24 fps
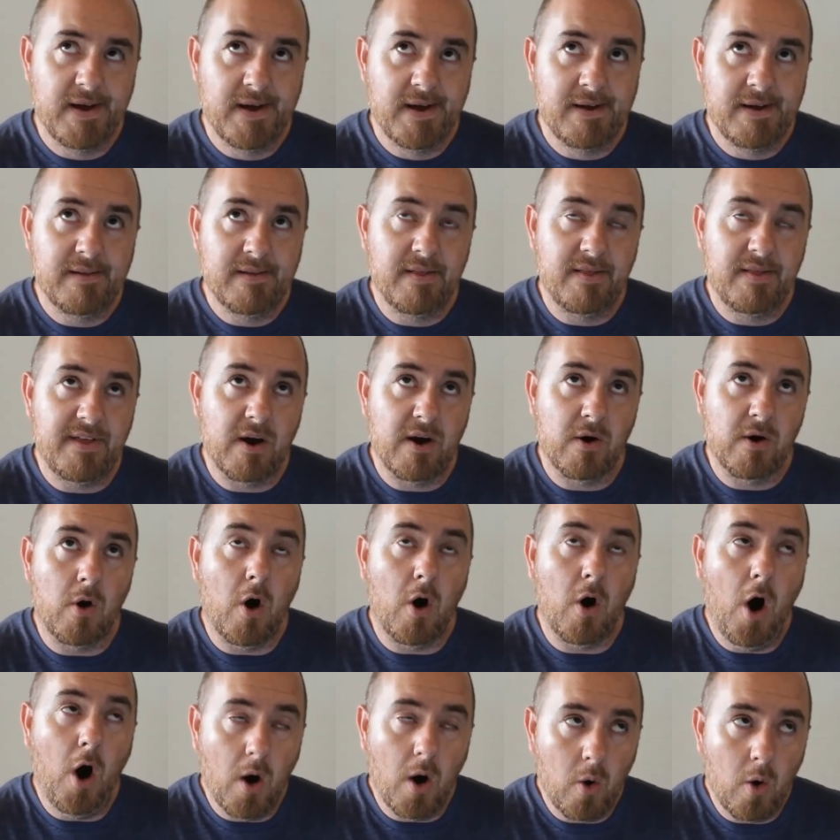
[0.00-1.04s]
their
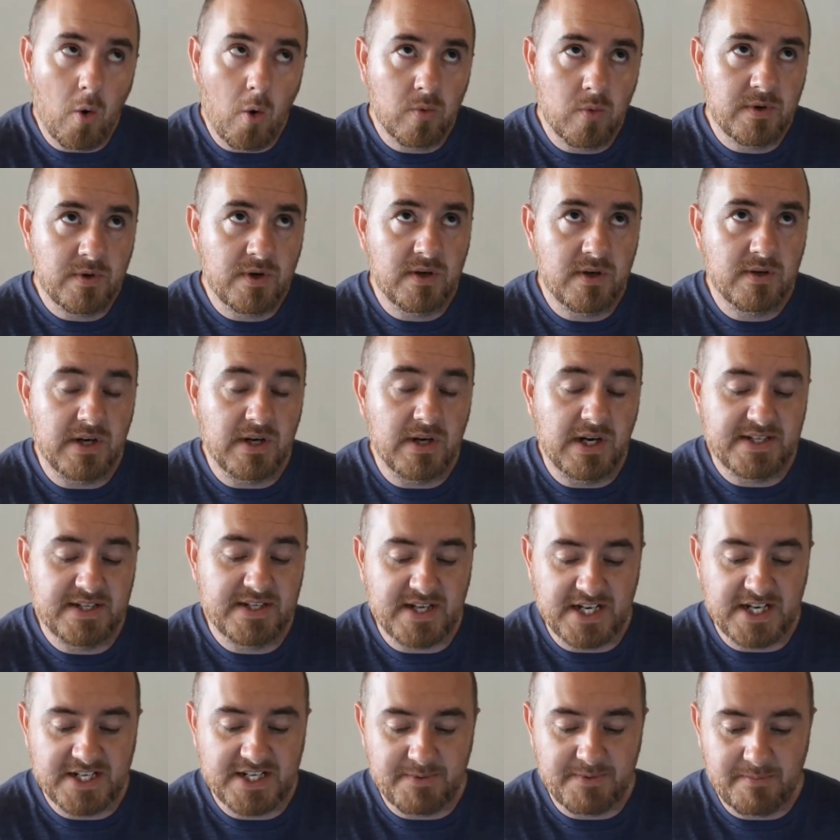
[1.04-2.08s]
own
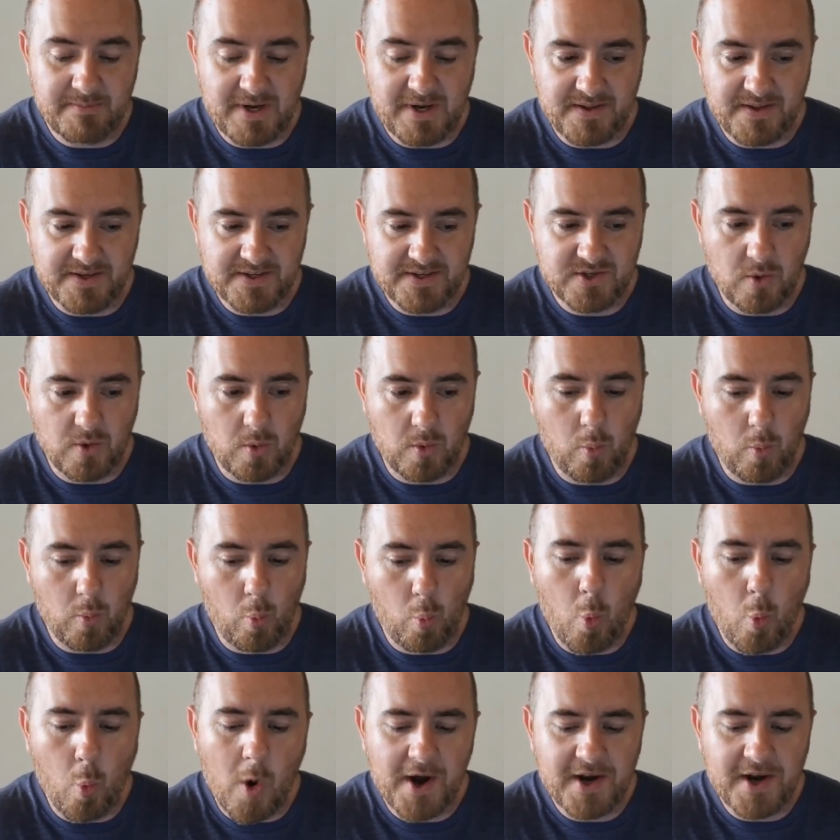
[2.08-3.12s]
assessment methods. So
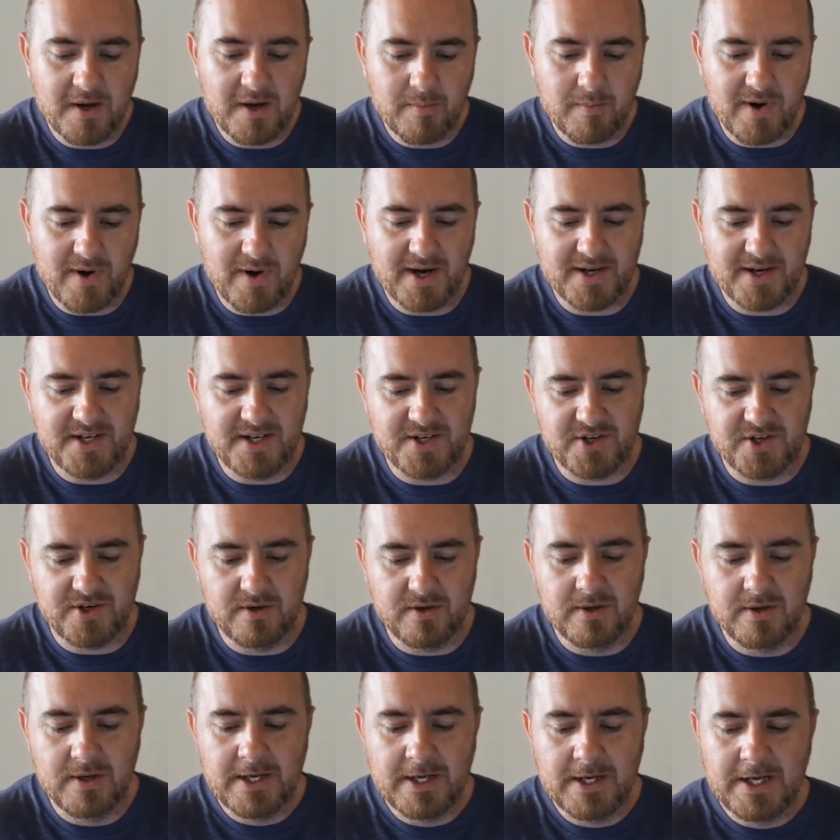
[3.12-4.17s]
one
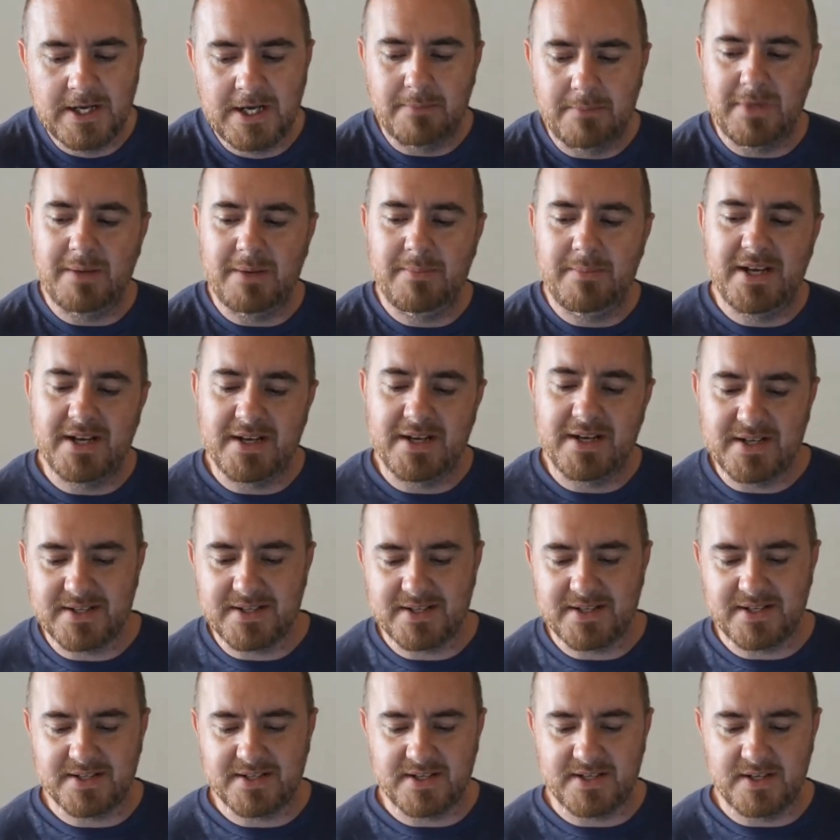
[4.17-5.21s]
practitioner may be
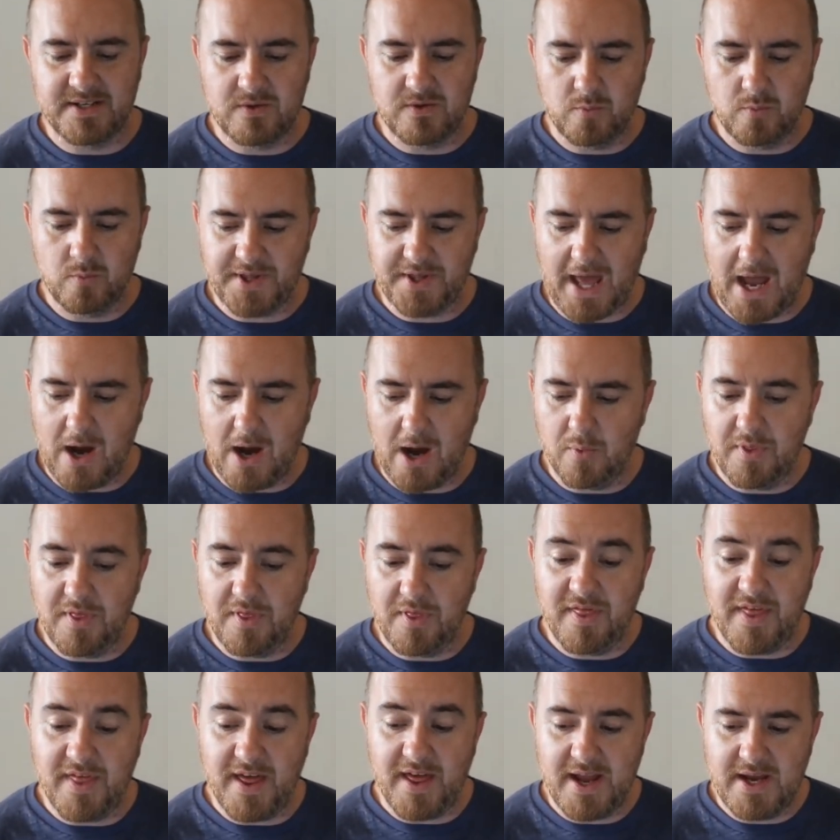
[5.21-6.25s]
inconsistent with how
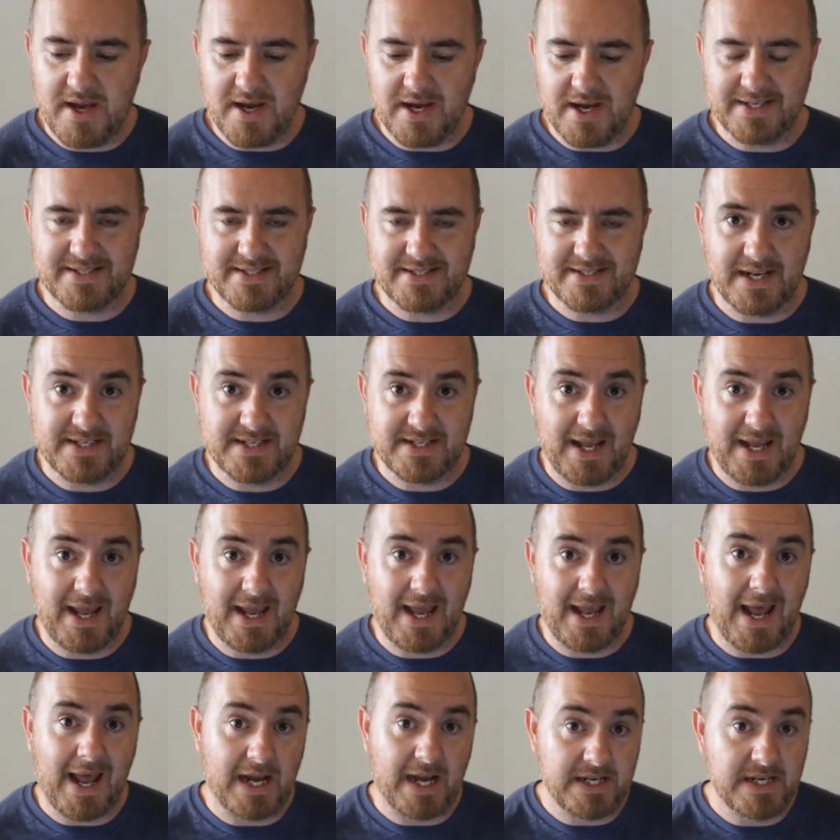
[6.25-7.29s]
they assess
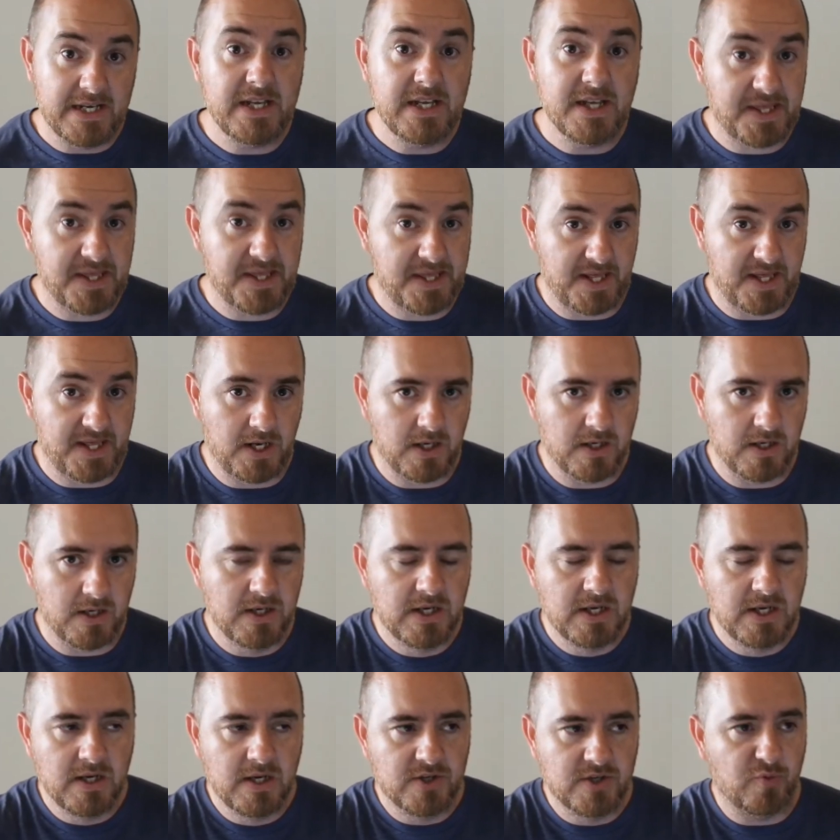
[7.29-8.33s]
anything.
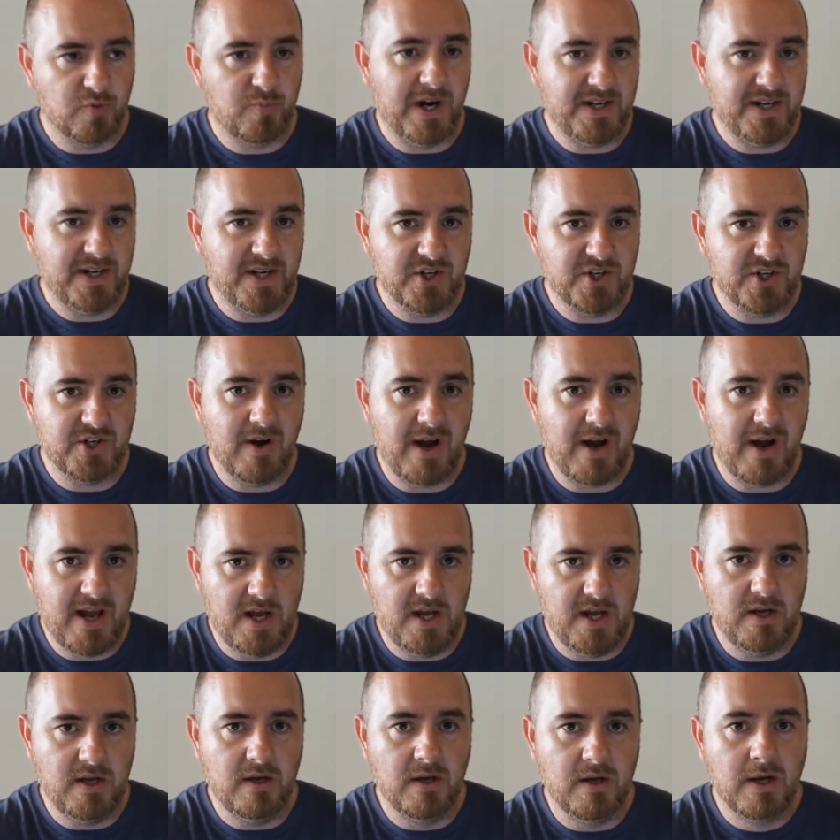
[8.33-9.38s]
So practitioner
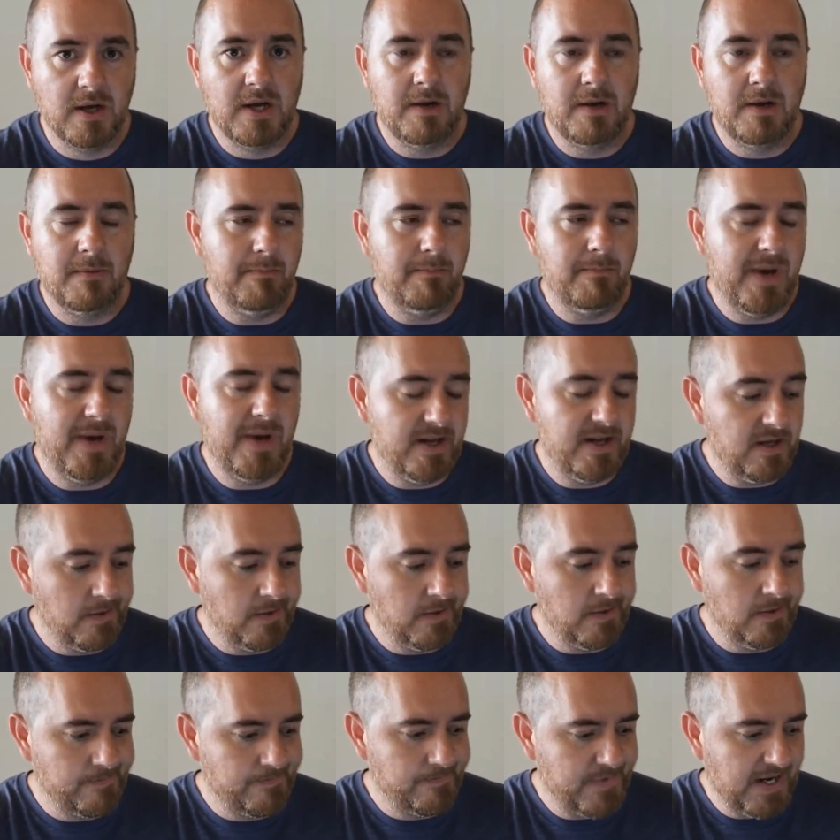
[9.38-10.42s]
A
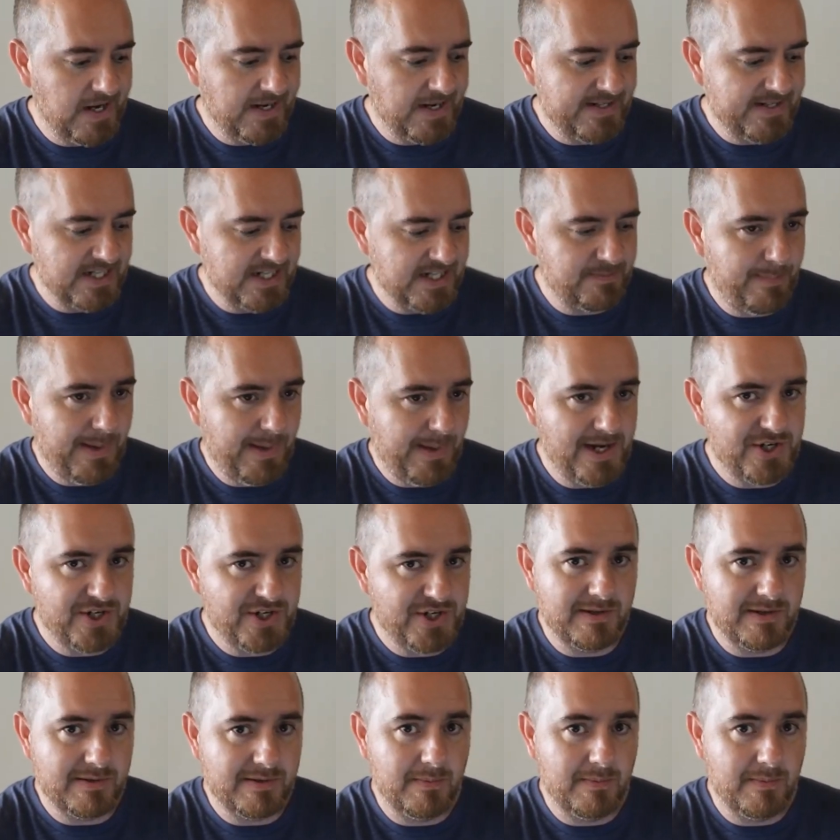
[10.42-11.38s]
may assess patient